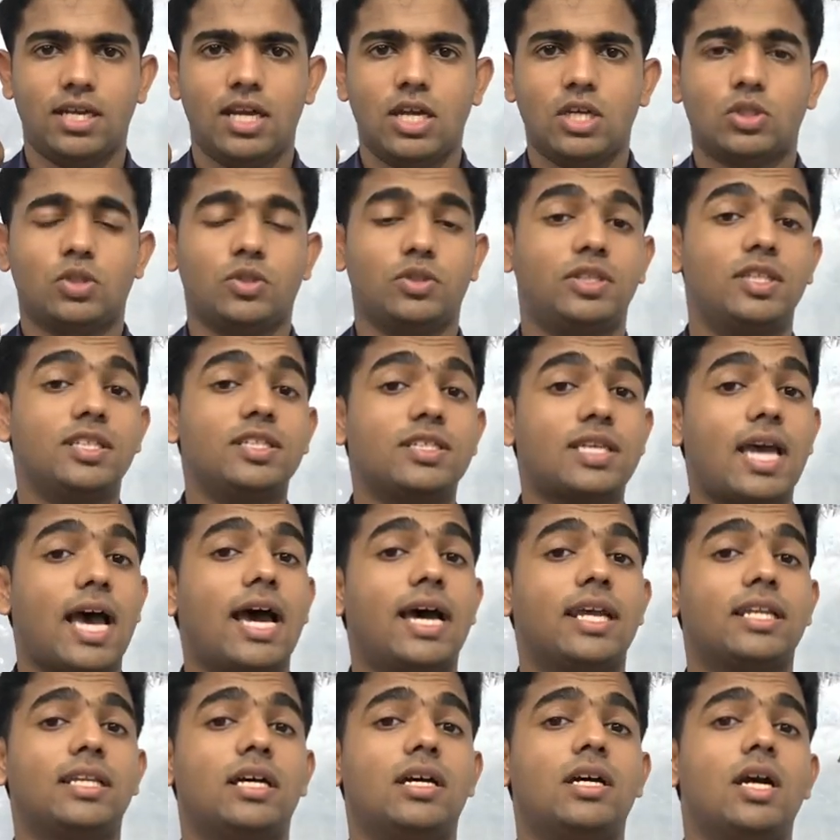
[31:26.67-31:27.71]
So these
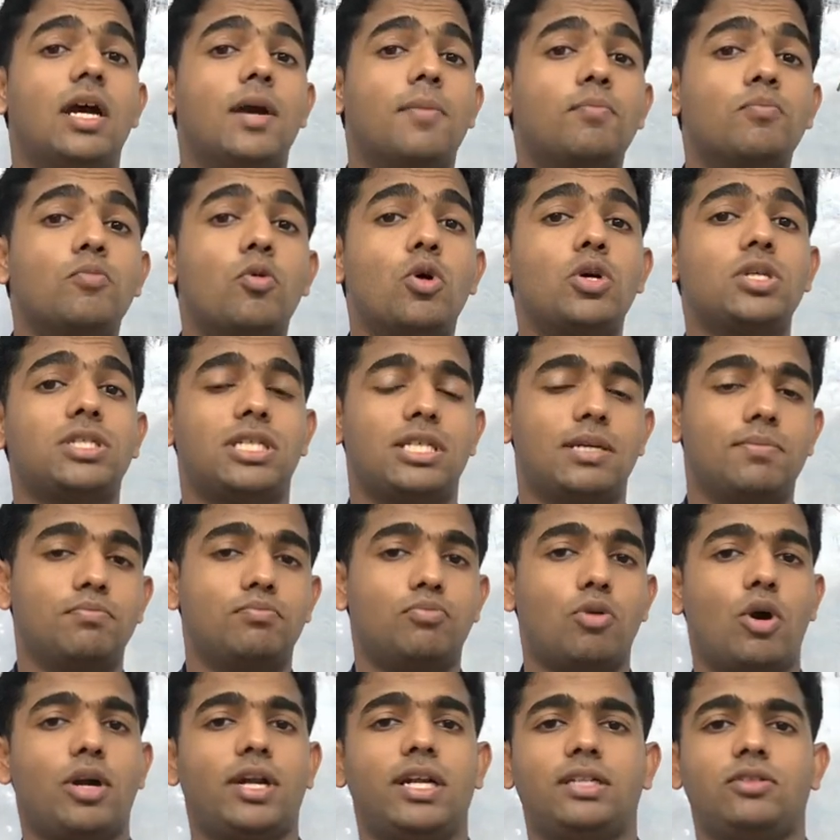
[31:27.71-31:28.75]
are the most
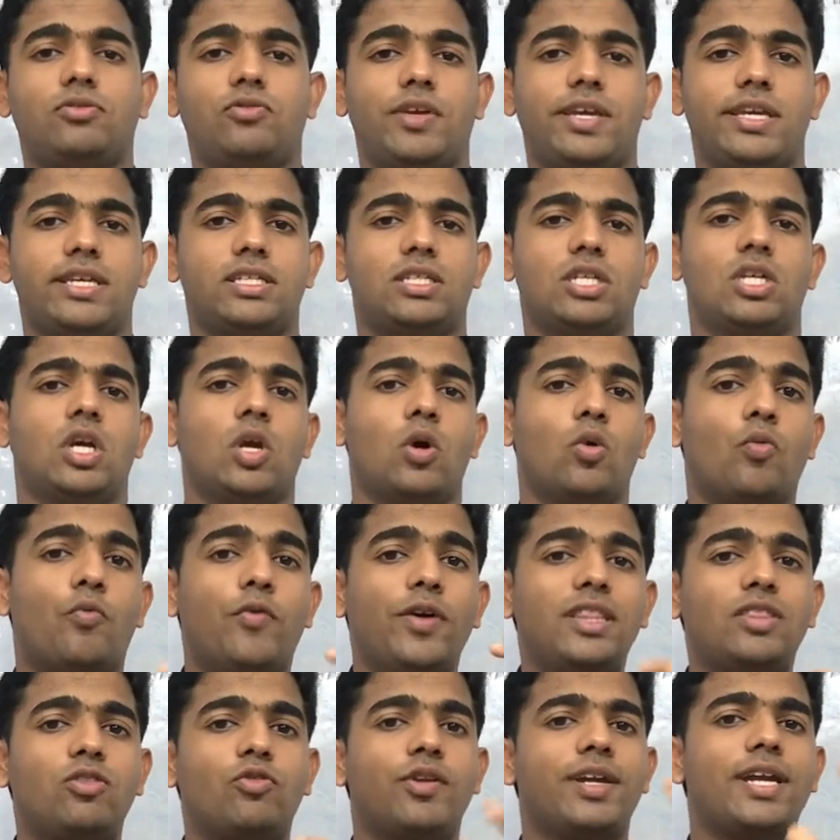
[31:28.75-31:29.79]
important things
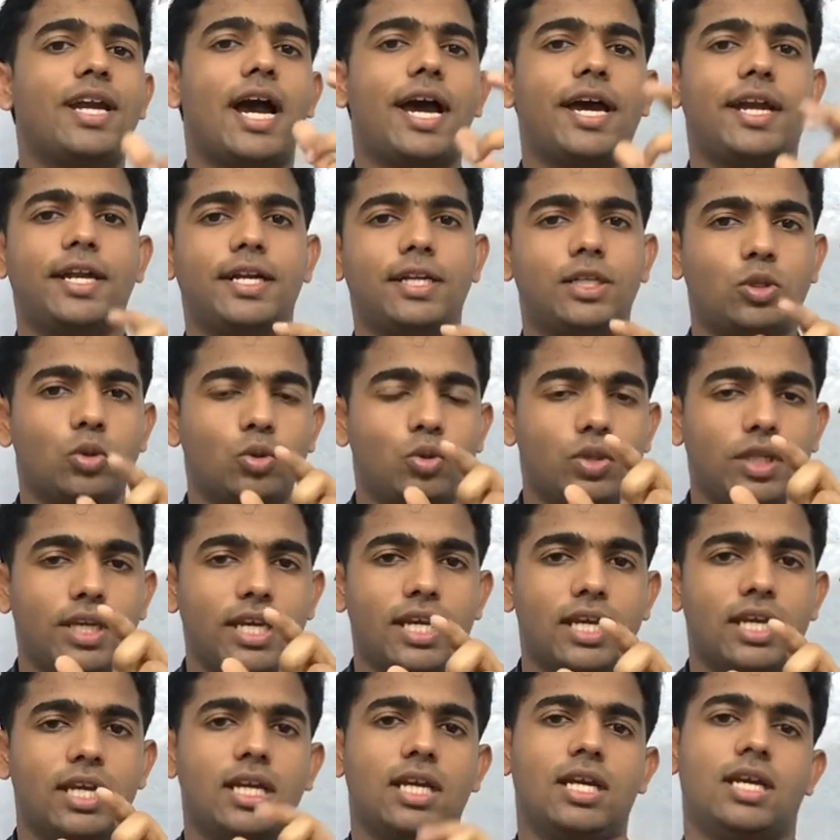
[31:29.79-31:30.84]
with regard to
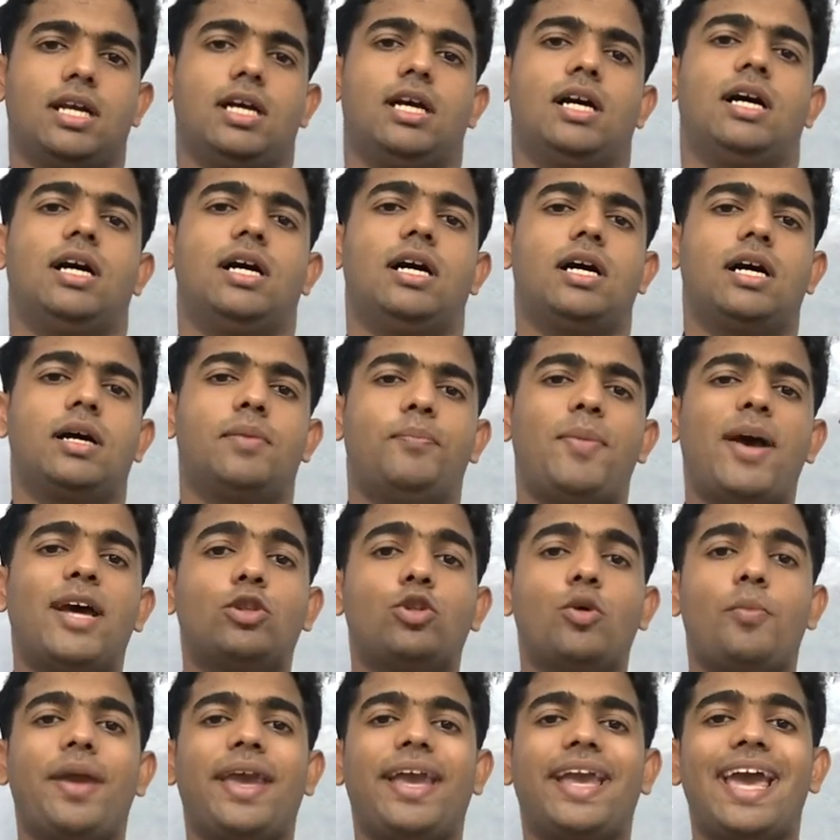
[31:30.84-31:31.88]
the
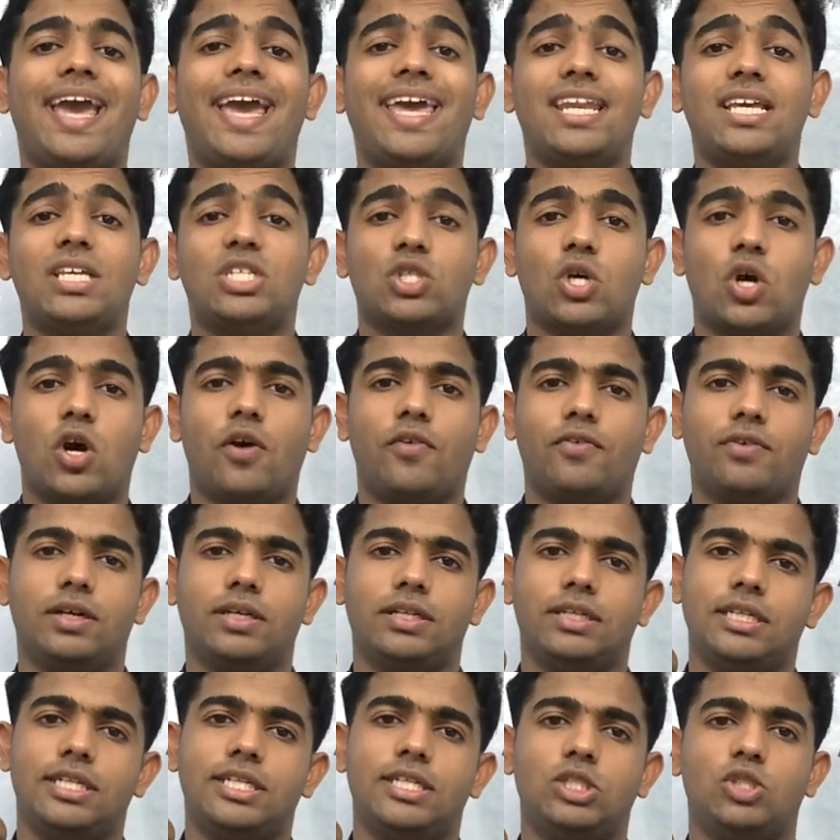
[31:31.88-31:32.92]
pathomechanics of
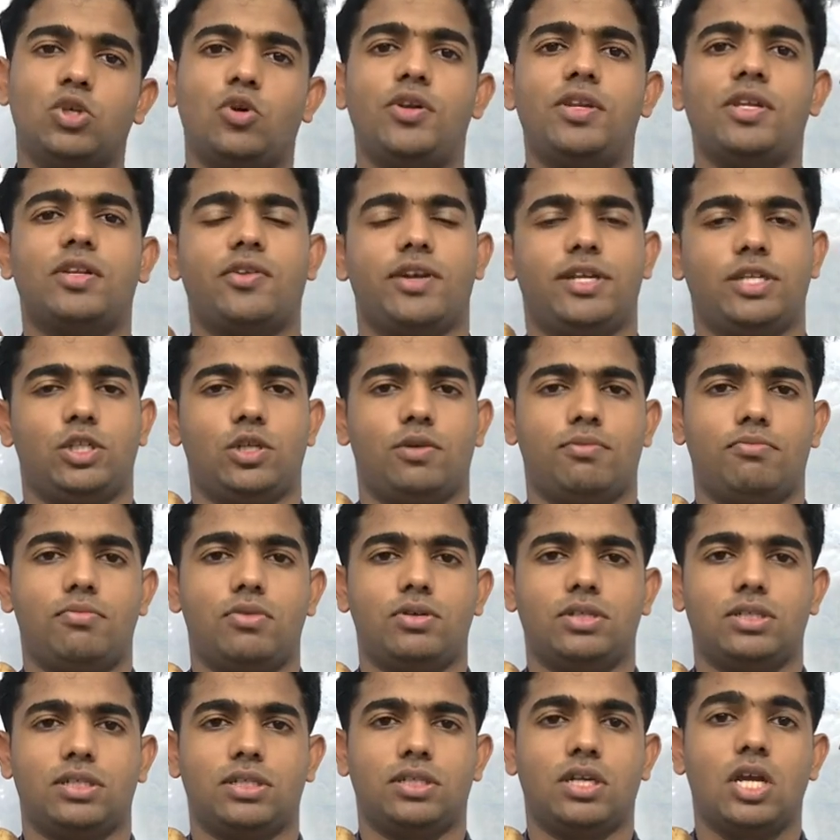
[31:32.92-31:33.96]
a knee joint range of
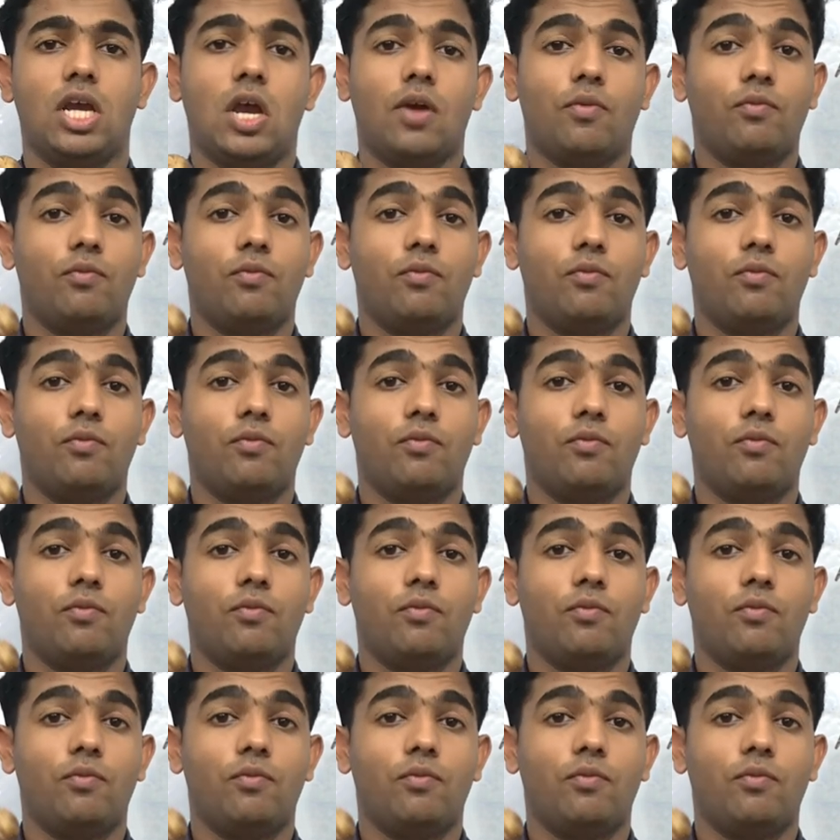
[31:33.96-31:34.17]
motion.